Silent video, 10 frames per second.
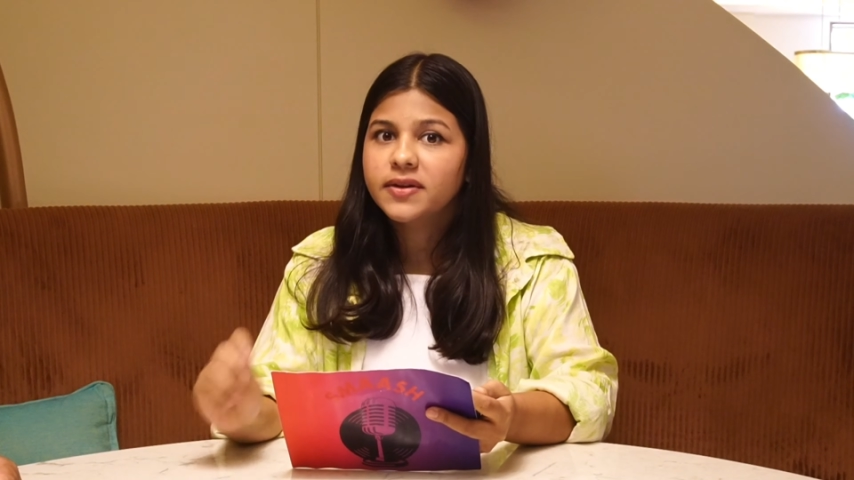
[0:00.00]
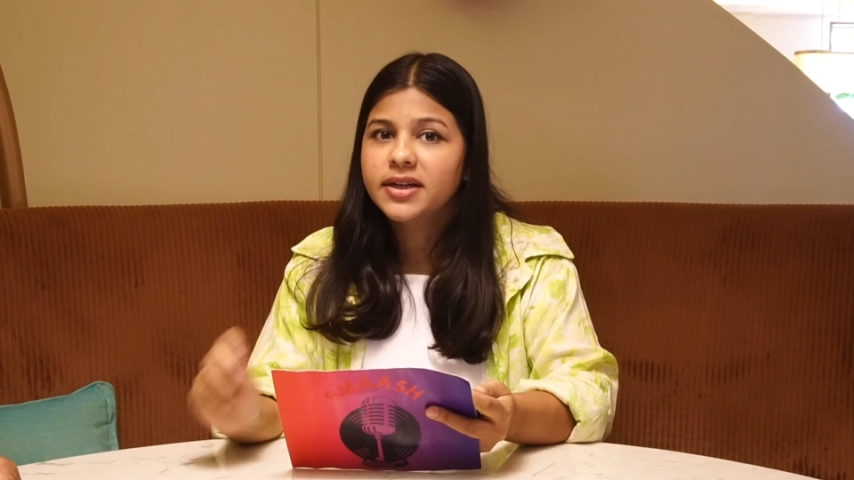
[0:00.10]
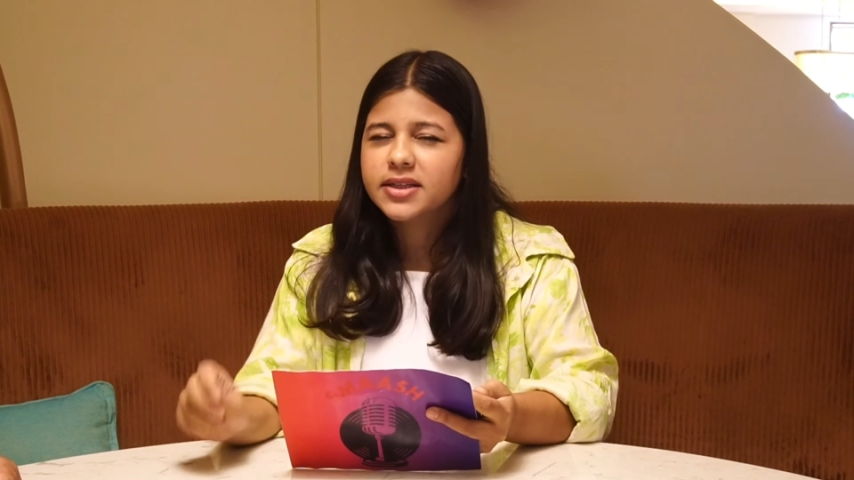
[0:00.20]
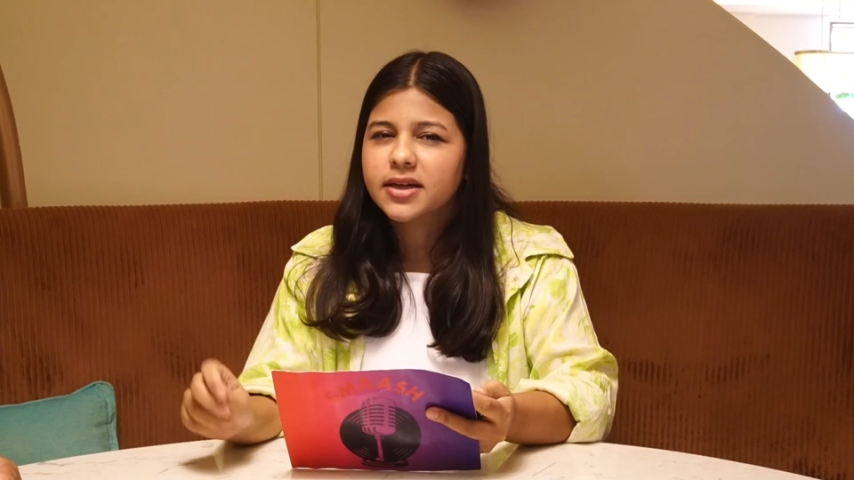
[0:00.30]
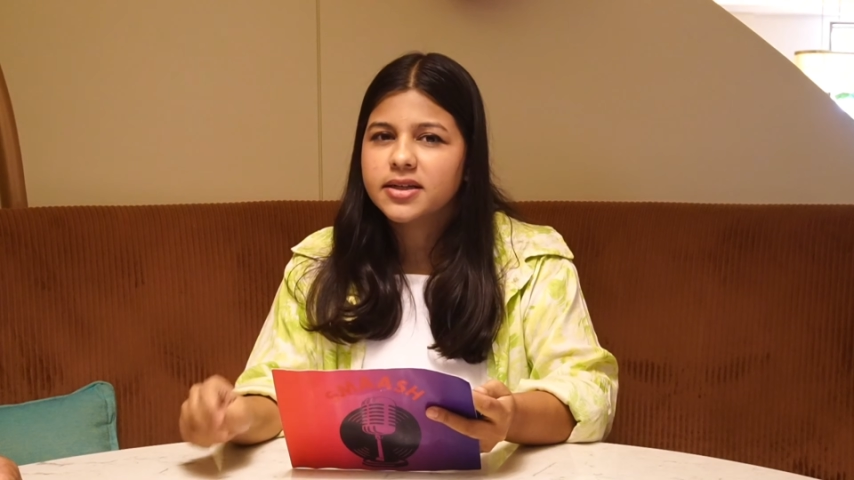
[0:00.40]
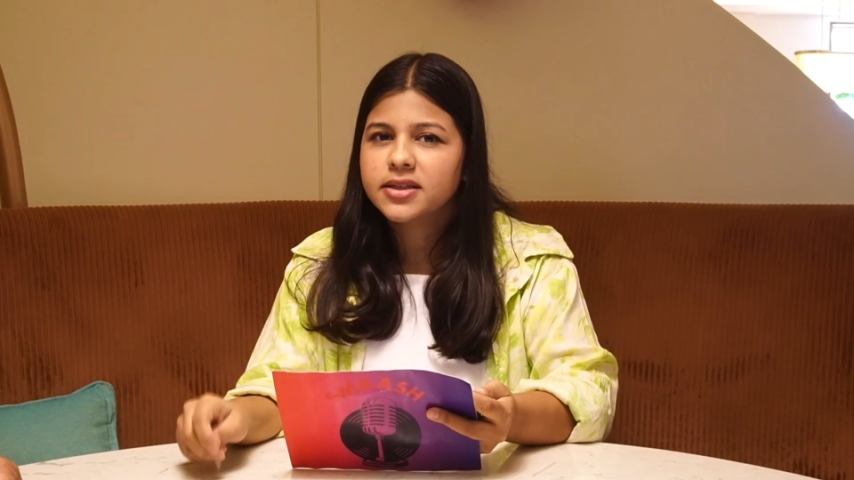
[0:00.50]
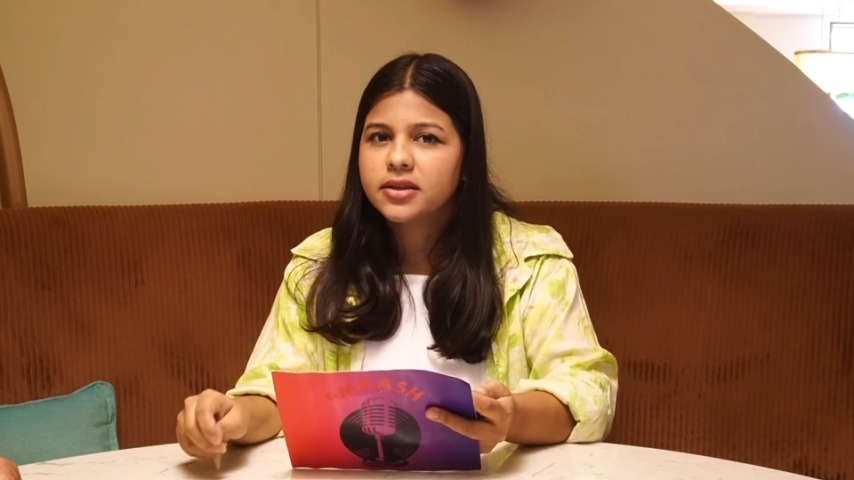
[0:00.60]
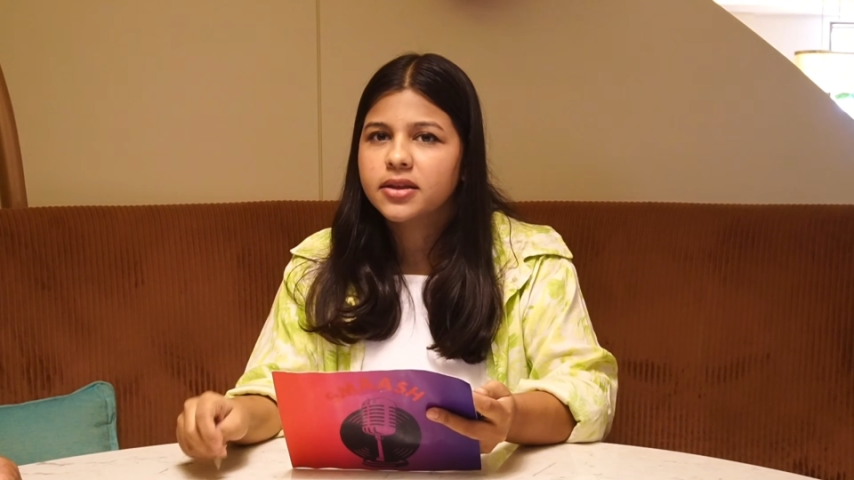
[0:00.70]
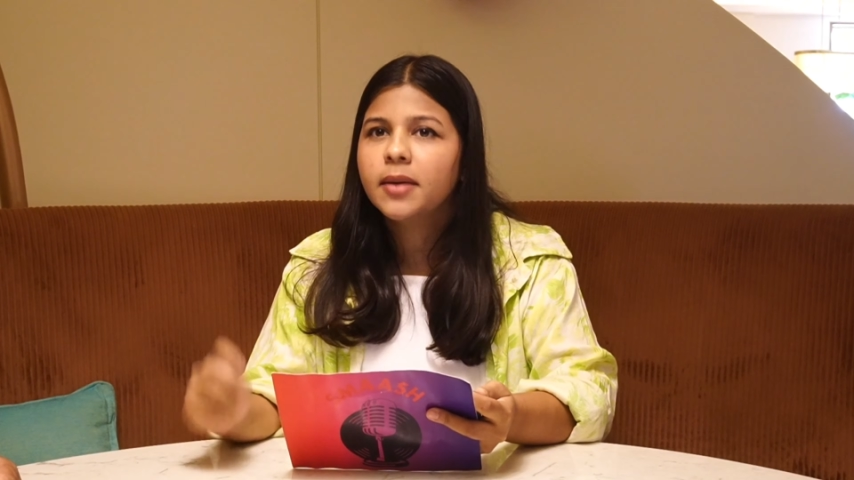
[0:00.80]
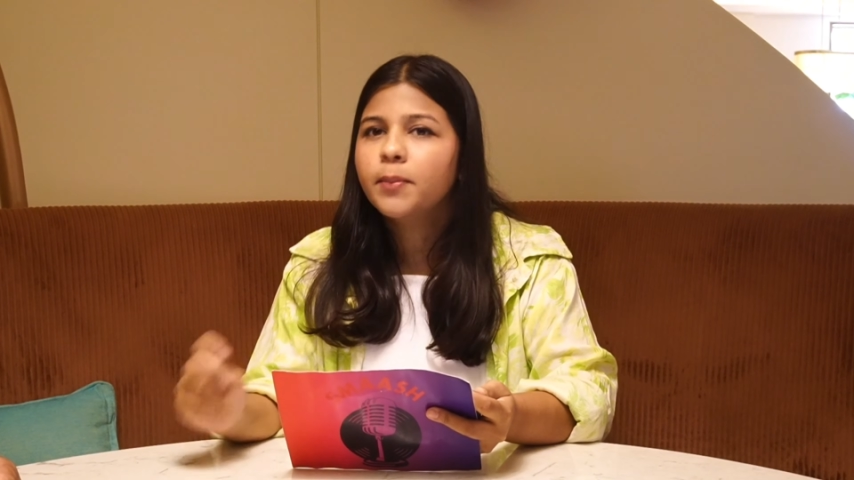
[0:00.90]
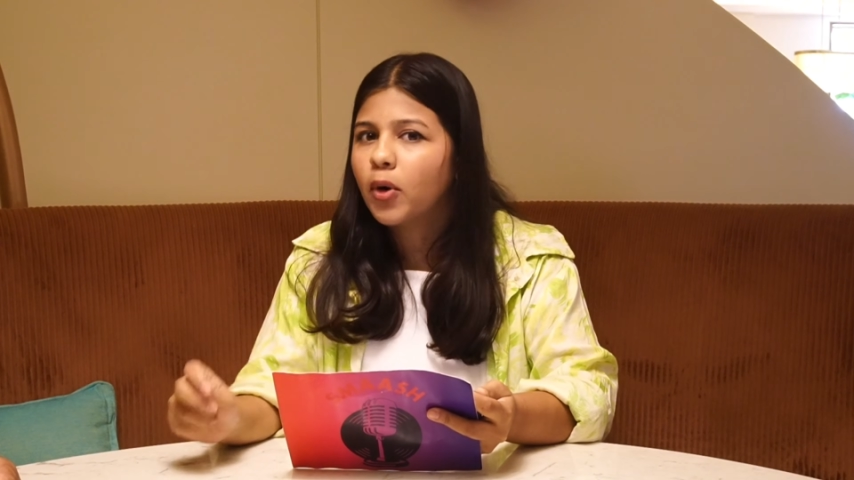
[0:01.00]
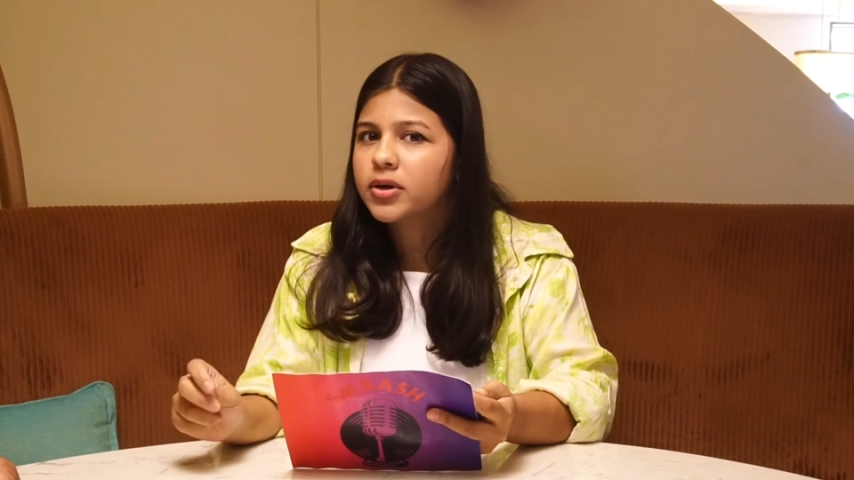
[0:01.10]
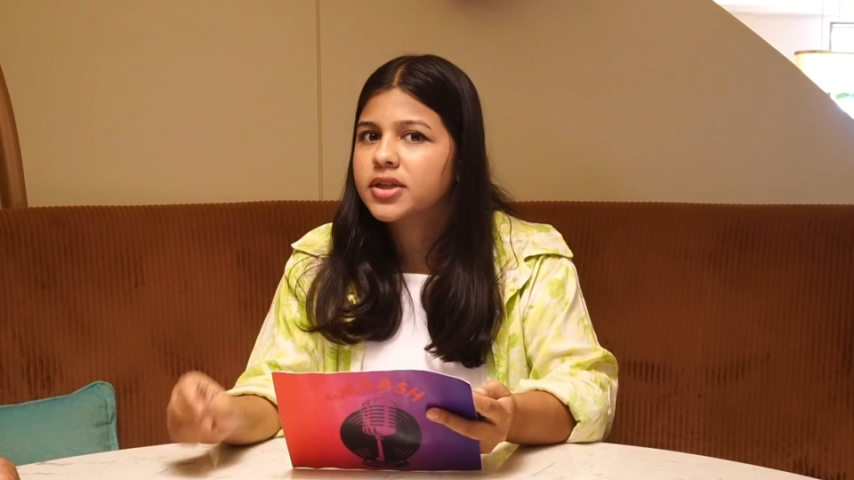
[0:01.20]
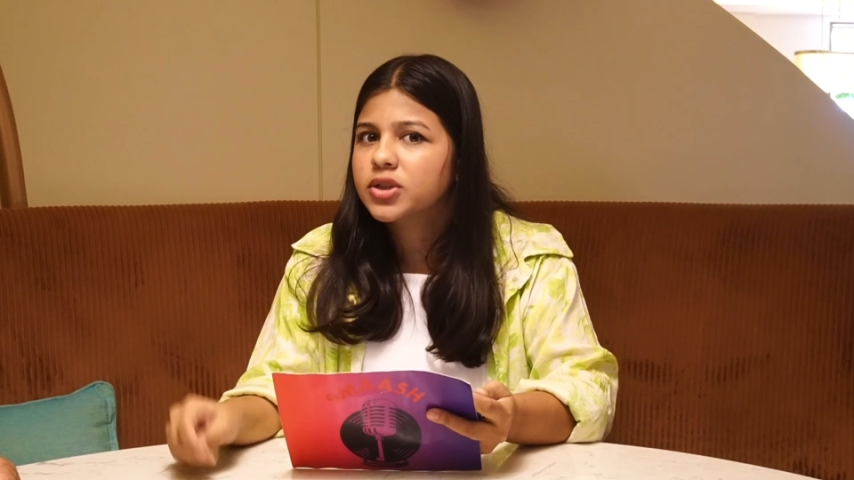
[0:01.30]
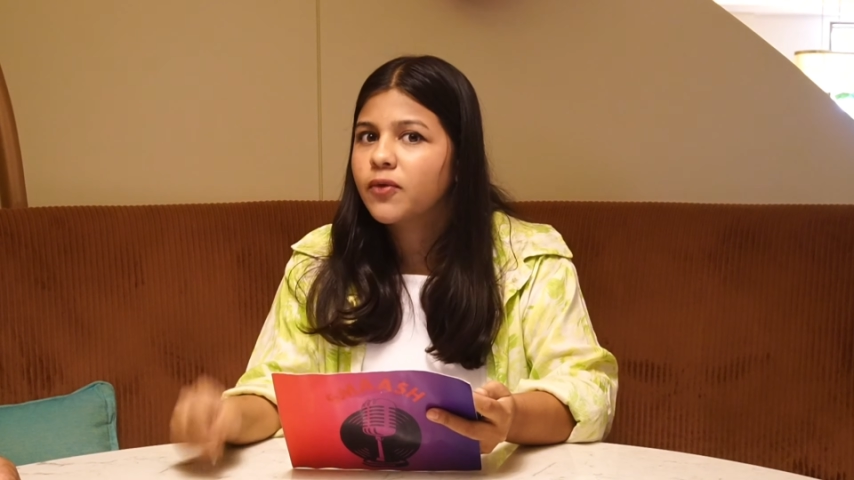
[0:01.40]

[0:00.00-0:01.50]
we discussed the importance